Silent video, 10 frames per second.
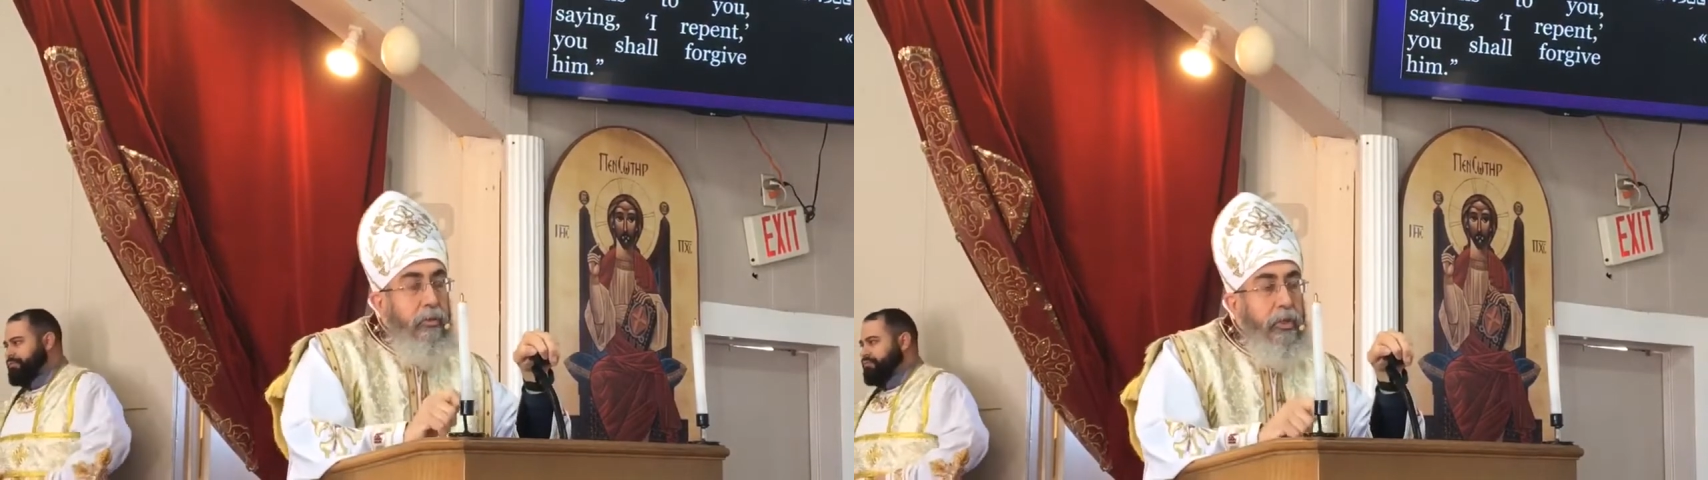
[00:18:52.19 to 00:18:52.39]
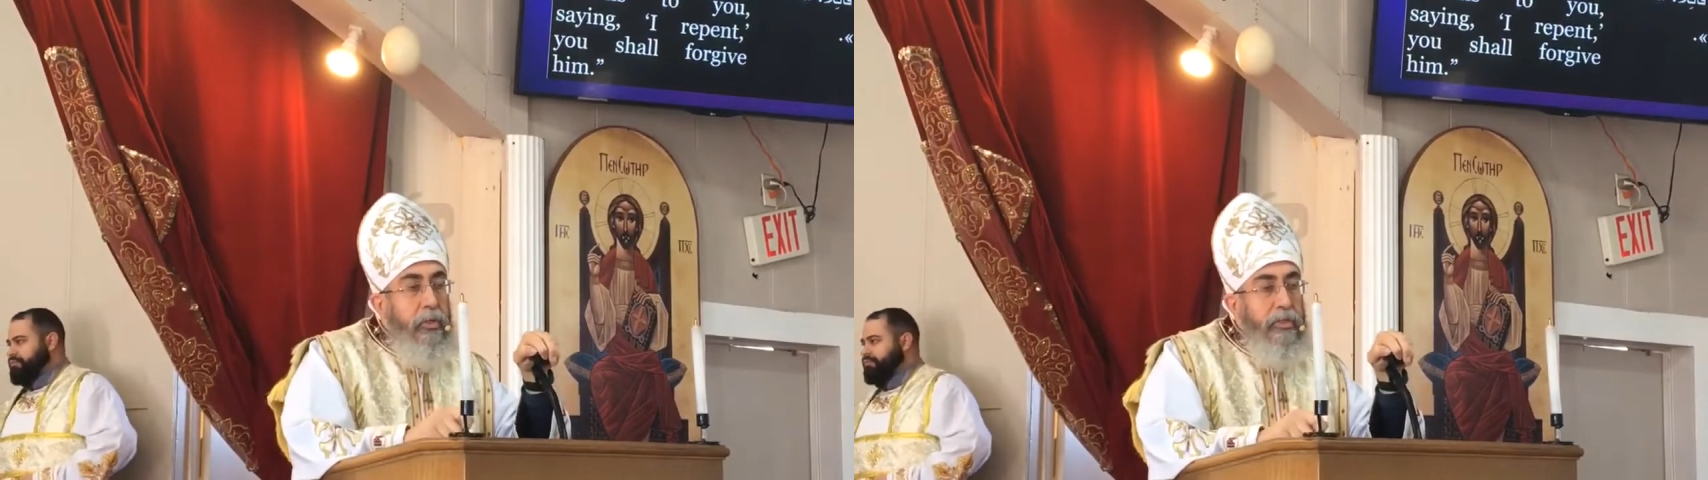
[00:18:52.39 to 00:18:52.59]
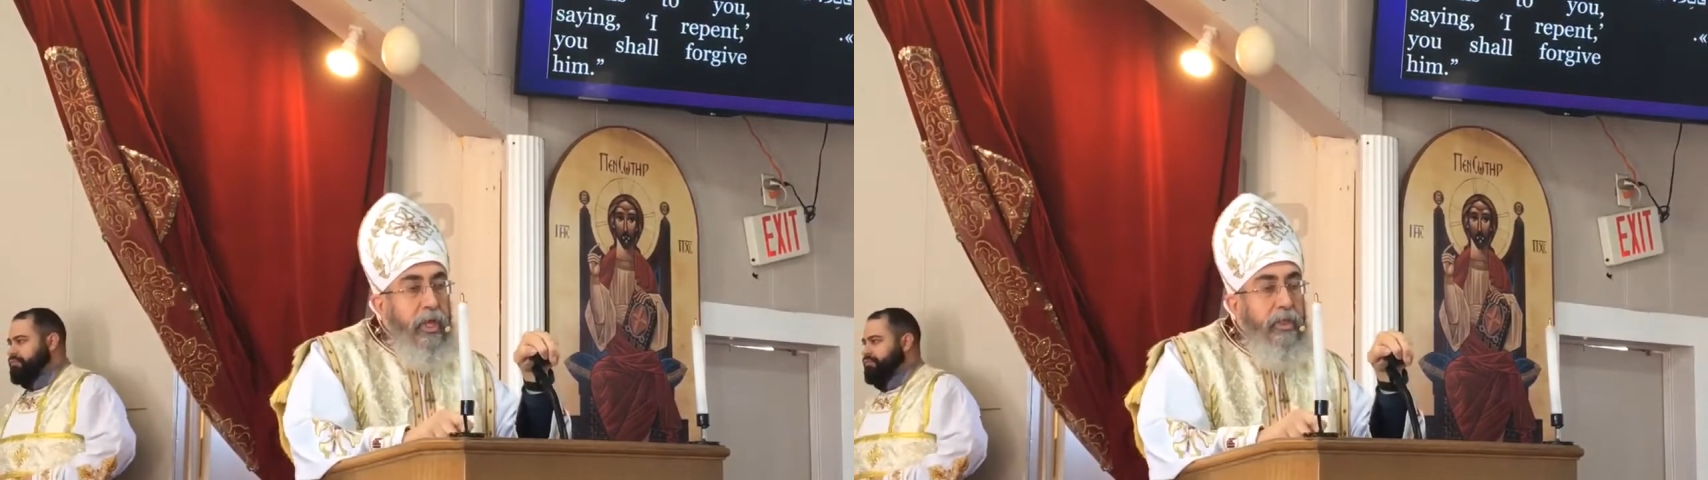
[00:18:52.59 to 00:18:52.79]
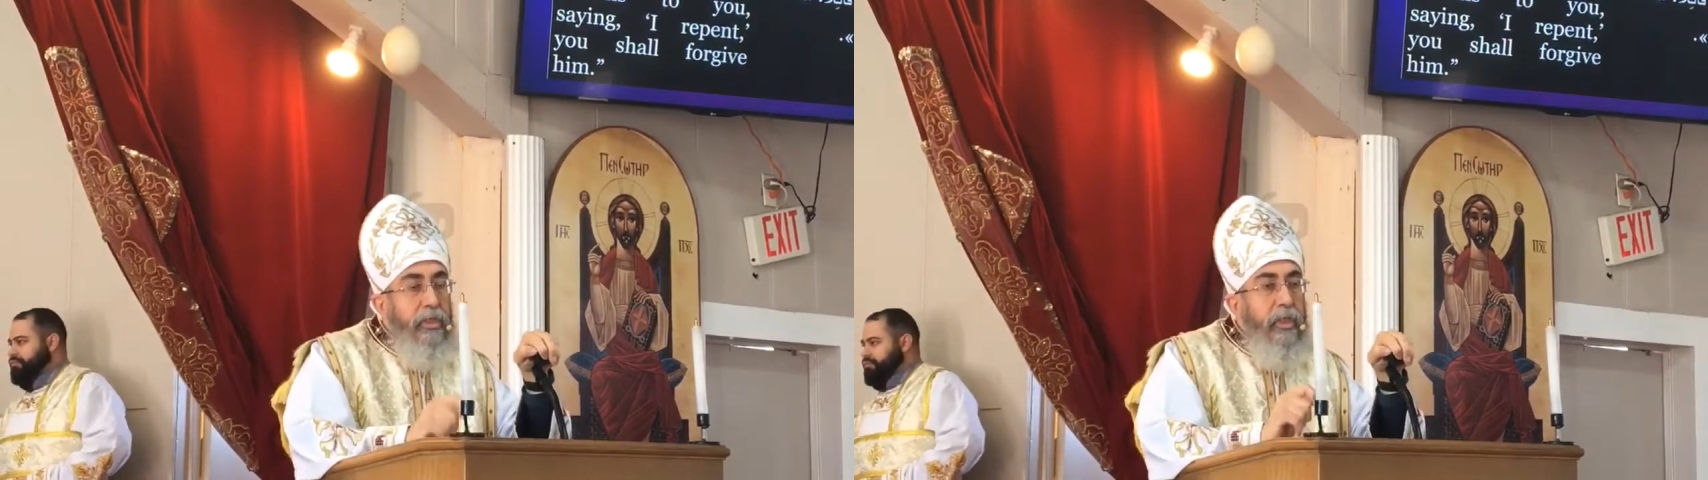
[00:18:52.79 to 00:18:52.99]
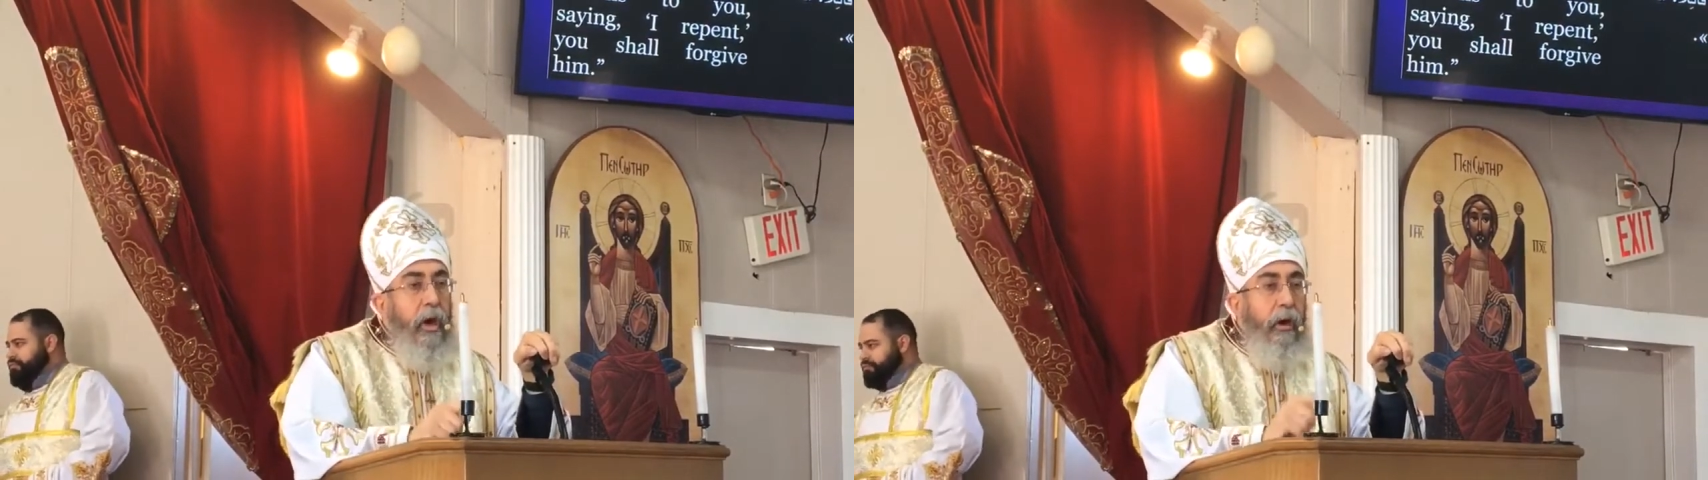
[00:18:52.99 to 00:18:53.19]
When you
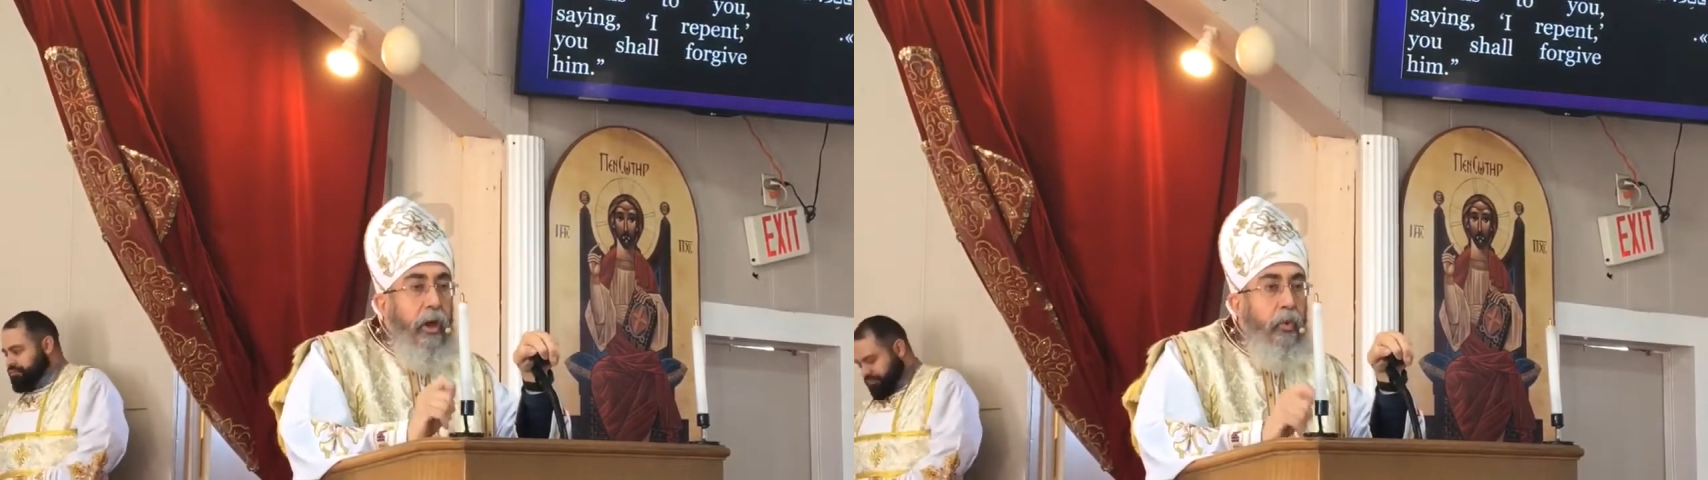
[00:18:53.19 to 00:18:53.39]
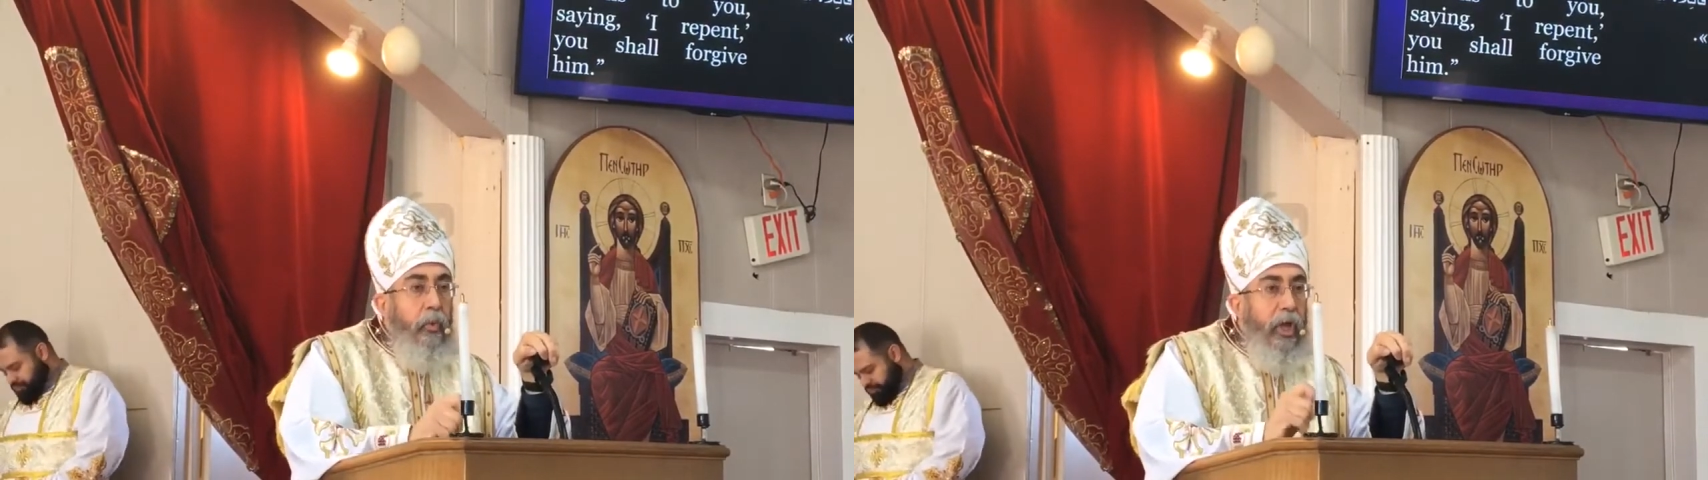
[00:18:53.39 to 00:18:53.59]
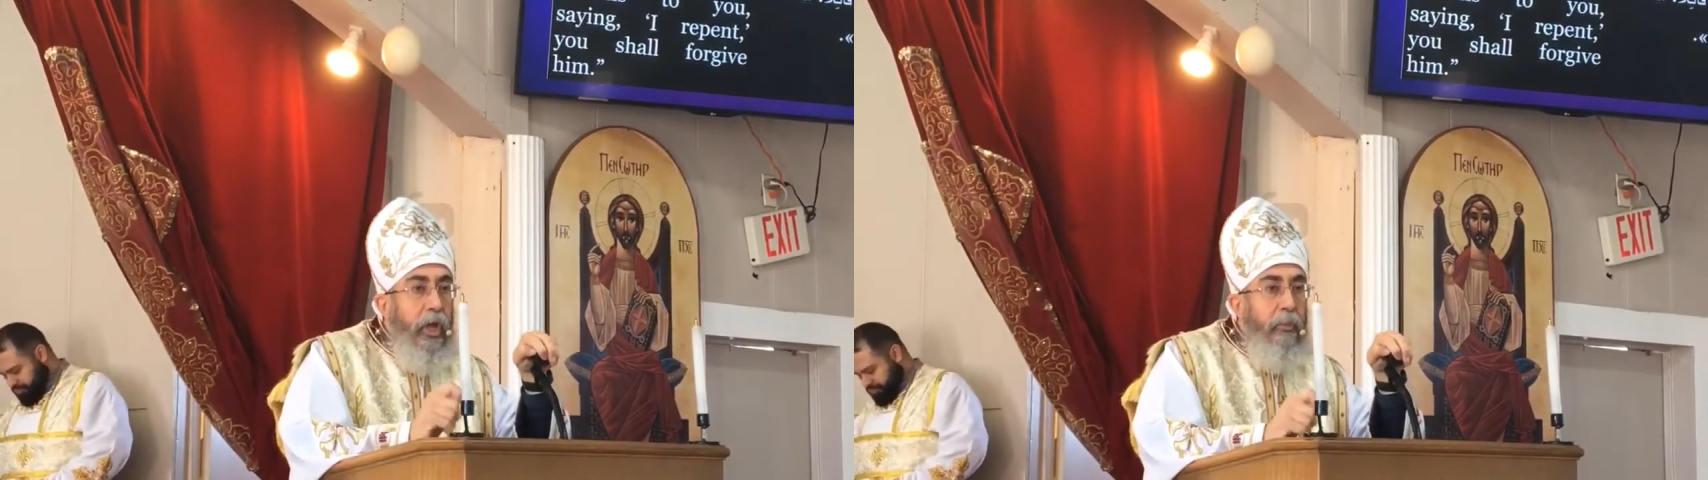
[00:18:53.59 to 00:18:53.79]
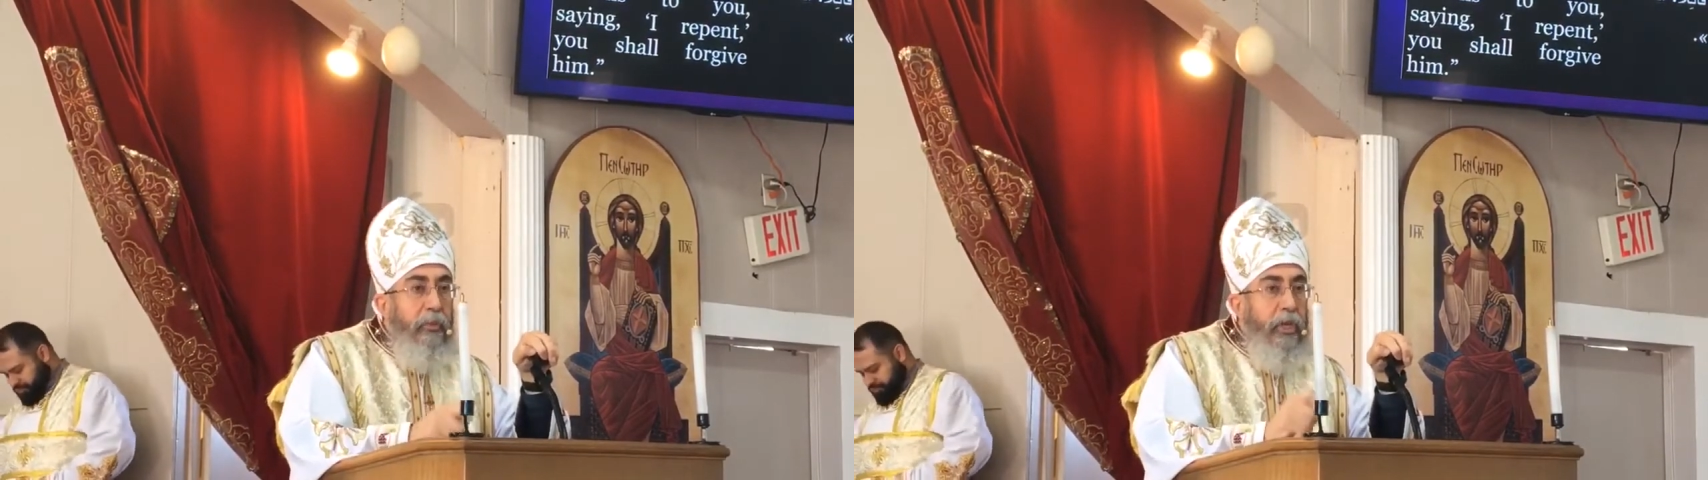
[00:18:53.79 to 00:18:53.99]
say, Thy will